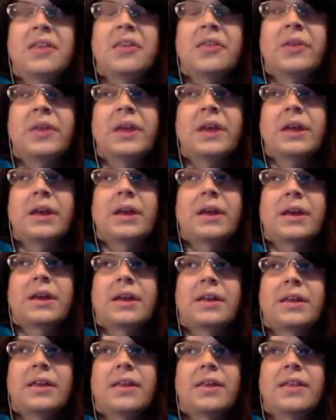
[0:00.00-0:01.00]
think
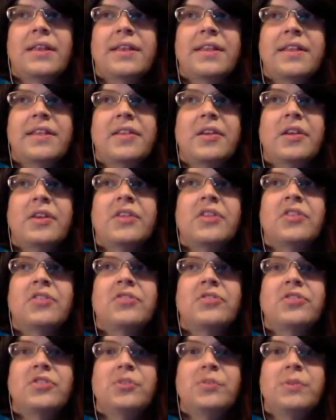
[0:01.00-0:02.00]
this is a
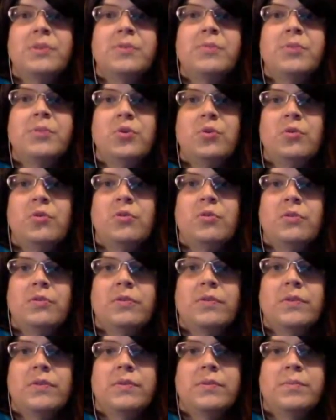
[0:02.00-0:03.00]
stupid move.
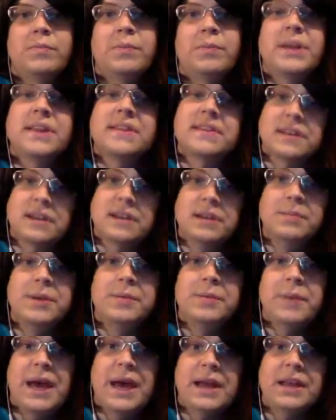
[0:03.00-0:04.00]
But it's going to be
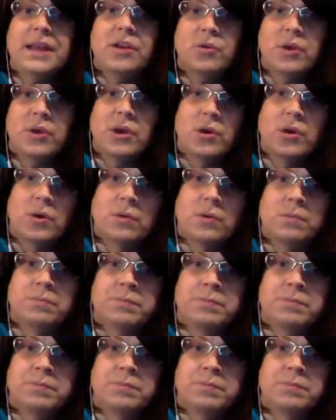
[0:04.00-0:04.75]
Maddie going home.